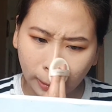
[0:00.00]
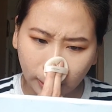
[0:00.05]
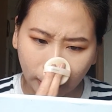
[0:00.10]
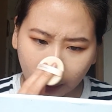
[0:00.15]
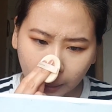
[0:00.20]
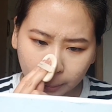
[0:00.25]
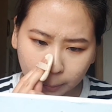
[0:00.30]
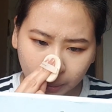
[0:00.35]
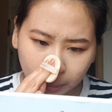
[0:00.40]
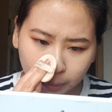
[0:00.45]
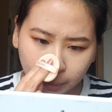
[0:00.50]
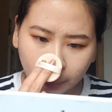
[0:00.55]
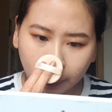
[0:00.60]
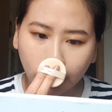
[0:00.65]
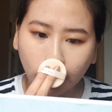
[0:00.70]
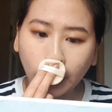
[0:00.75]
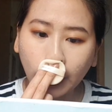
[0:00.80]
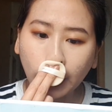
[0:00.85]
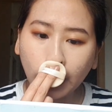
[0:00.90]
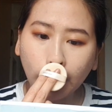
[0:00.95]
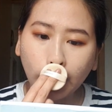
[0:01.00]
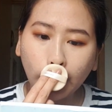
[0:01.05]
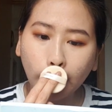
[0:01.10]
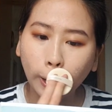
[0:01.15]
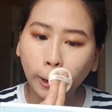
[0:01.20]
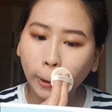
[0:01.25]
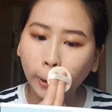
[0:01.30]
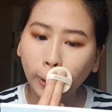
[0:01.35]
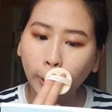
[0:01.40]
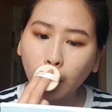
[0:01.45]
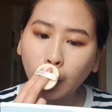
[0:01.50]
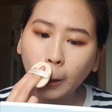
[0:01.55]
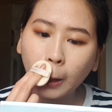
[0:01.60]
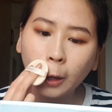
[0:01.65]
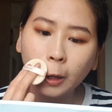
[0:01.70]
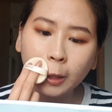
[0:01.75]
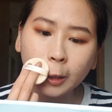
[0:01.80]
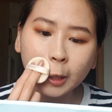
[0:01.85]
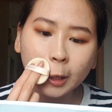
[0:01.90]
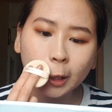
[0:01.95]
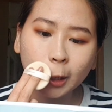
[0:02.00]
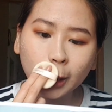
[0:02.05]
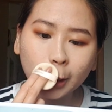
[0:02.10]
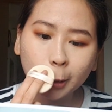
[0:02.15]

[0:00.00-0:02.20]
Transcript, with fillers: Like maybe about a year or